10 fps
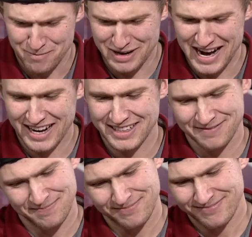Brian,
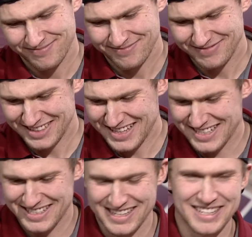
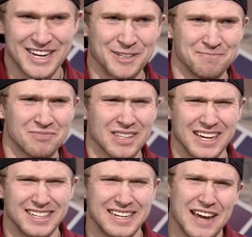listen,
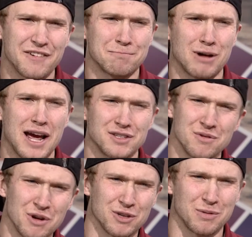David Price, who
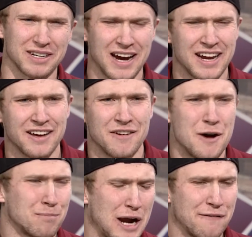knows what kind of
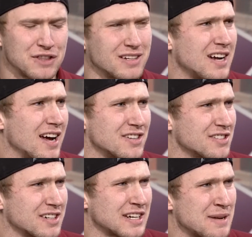profit the Dodgers
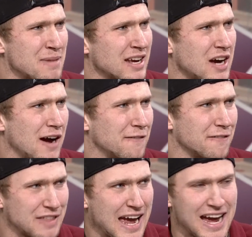are going to make off of
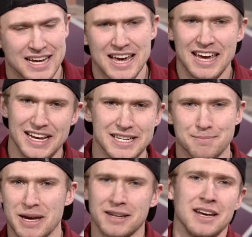that. He's
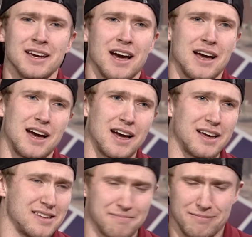been
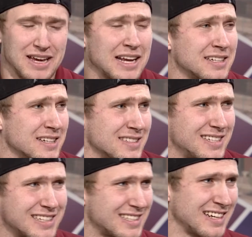
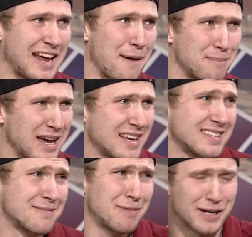inconsistent at
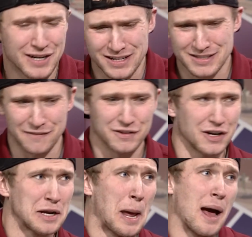best, periods of
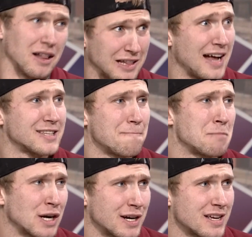good, lots of
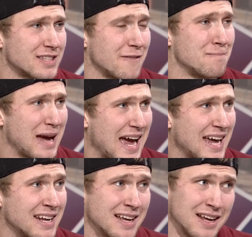periods of
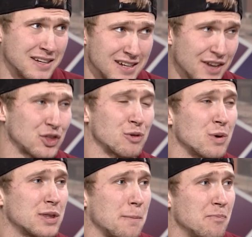bad. Nothing
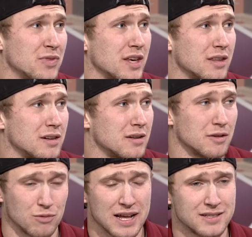what the
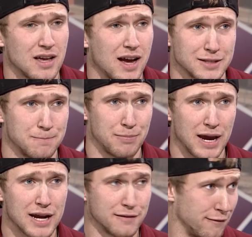Red Sox
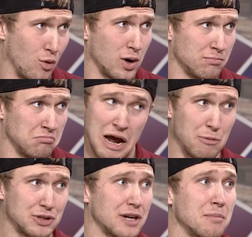paid for, not
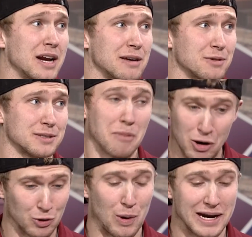what their money was
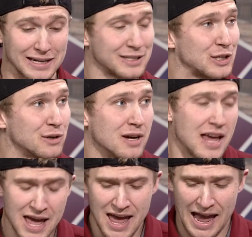equating to.
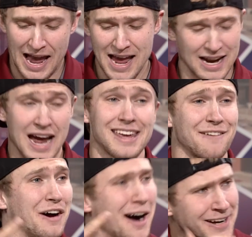And I have
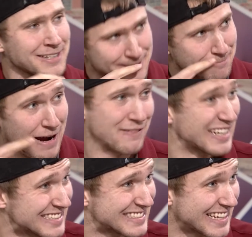a hunch, I have an
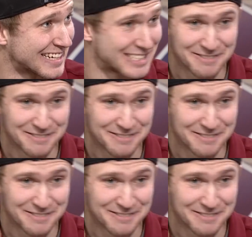instinct,